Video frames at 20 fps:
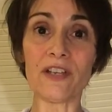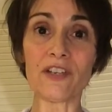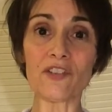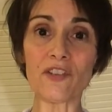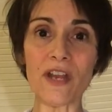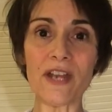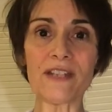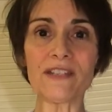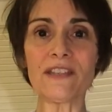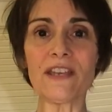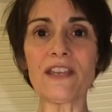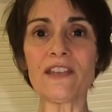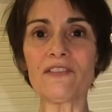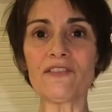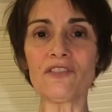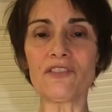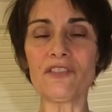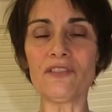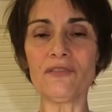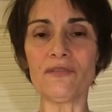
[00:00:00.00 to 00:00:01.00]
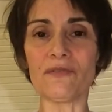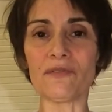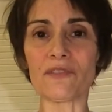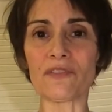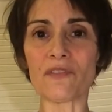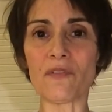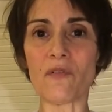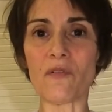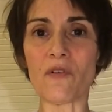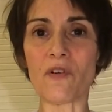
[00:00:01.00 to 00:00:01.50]
Try to tie your
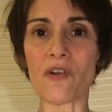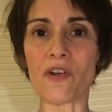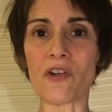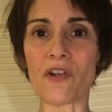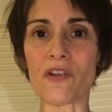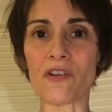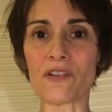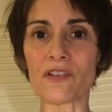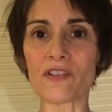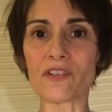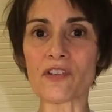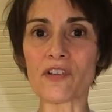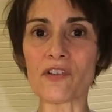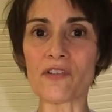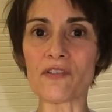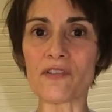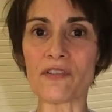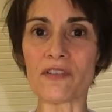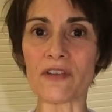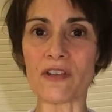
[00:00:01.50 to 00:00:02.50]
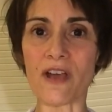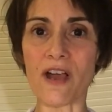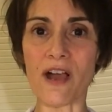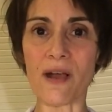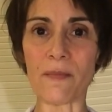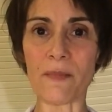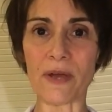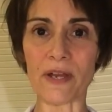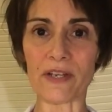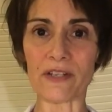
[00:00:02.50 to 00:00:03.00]
shoes, or turn the
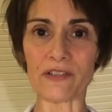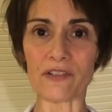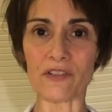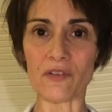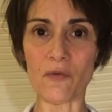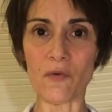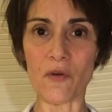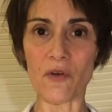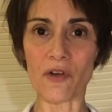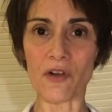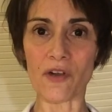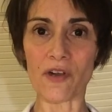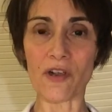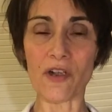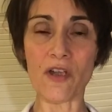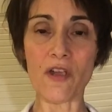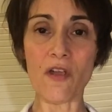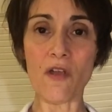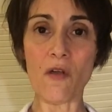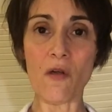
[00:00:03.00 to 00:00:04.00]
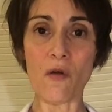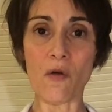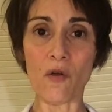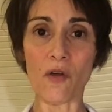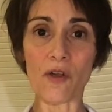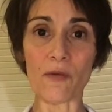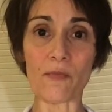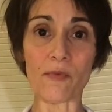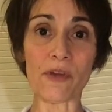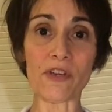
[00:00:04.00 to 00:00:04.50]
knob on a door,
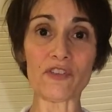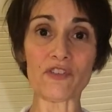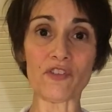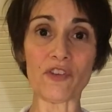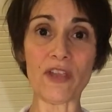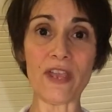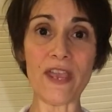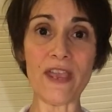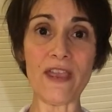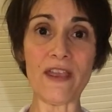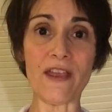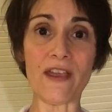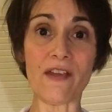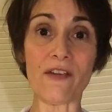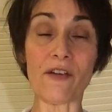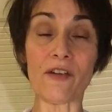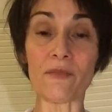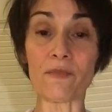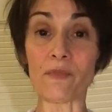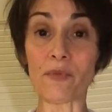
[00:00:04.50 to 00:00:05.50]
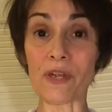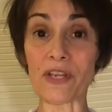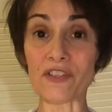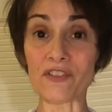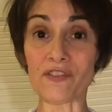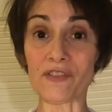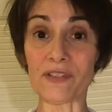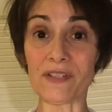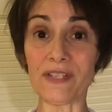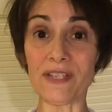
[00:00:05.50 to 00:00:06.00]
or brush your hair, or
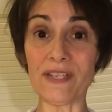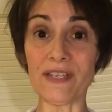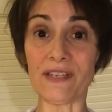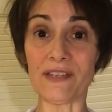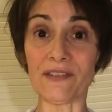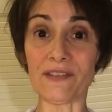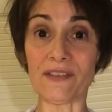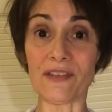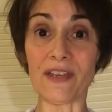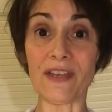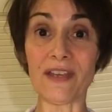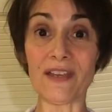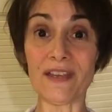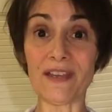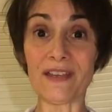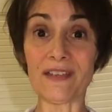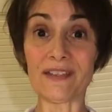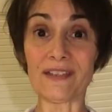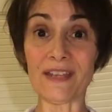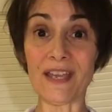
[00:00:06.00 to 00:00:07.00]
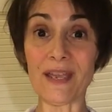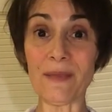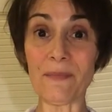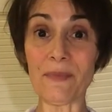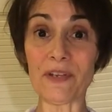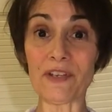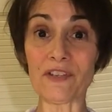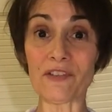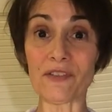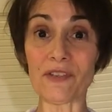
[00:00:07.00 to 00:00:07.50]
brush your teeth.
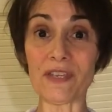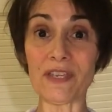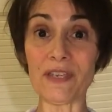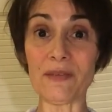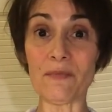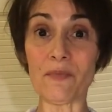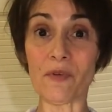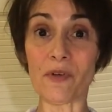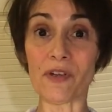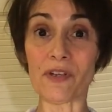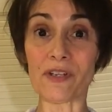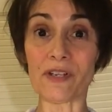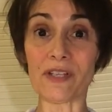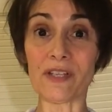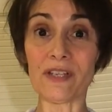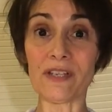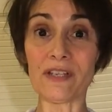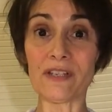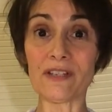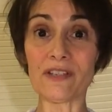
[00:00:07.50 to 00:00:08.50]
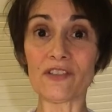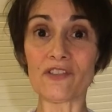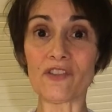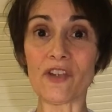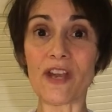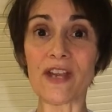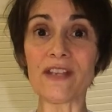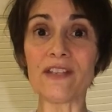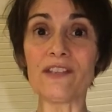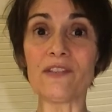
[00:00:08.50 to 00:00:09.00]
Type on your keyboard.
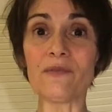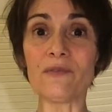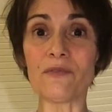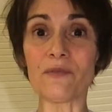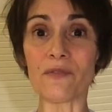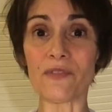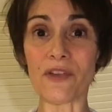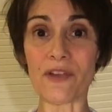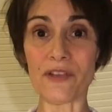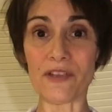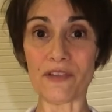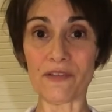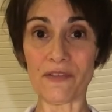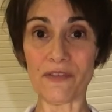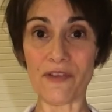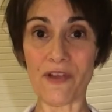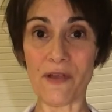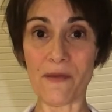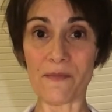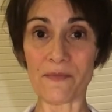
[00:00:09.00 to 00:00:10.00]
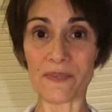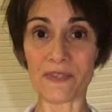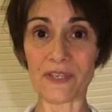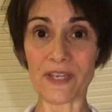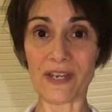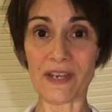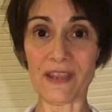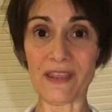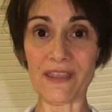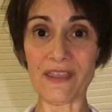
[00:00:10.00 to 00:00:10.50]
Try to do it without your thumbs,
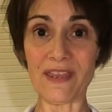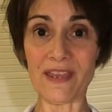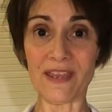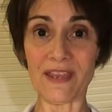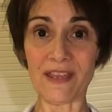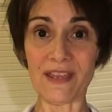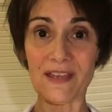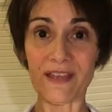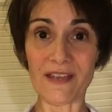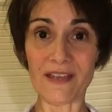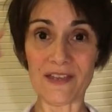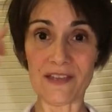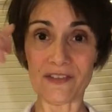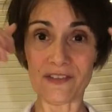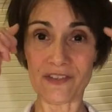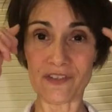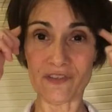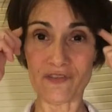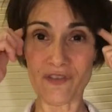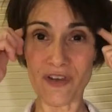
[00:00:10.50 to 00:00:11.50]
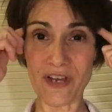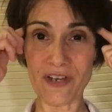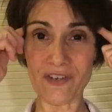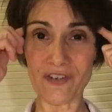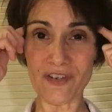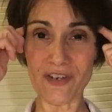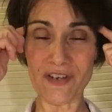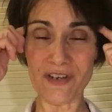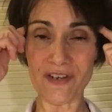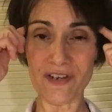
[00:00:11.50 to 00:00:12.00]
and think
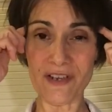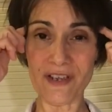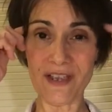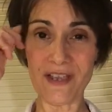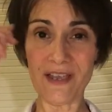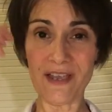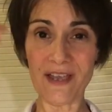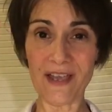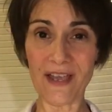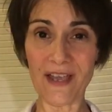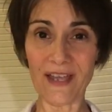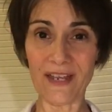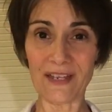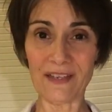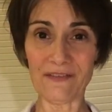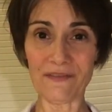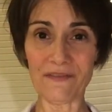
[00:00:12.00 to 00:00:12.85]
structure and